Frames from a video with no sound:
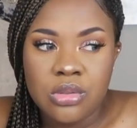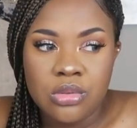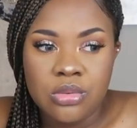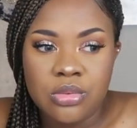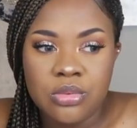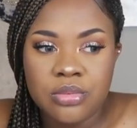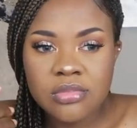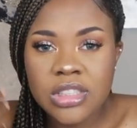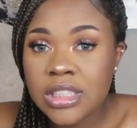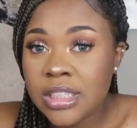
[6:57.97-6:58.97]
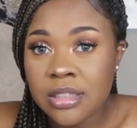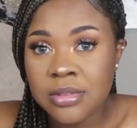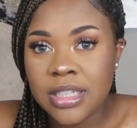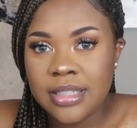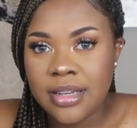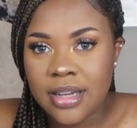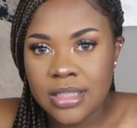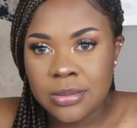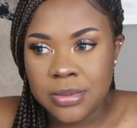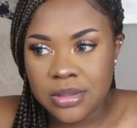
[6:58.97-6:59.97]
to deliver in the
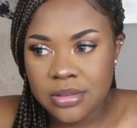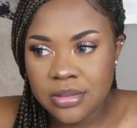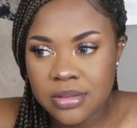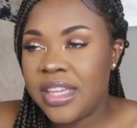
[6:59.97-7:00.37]
hospital.